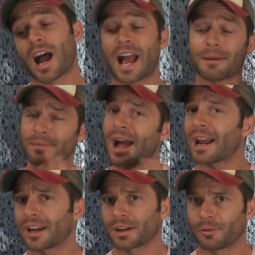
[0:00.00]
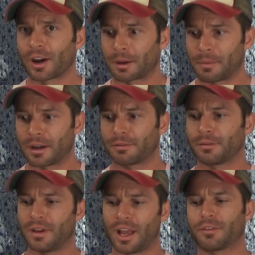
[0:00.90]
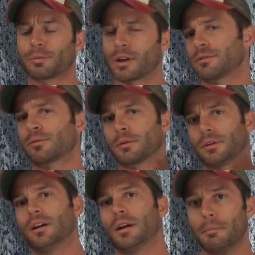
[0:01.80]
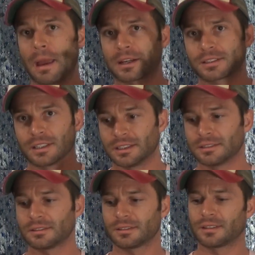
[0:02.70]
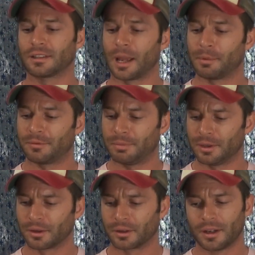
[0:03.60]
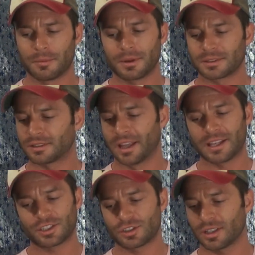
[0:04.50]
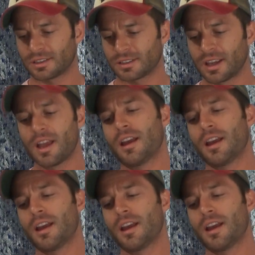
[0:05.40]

I am not going to recommend it for value price for a Mexican type of beer, because it's just,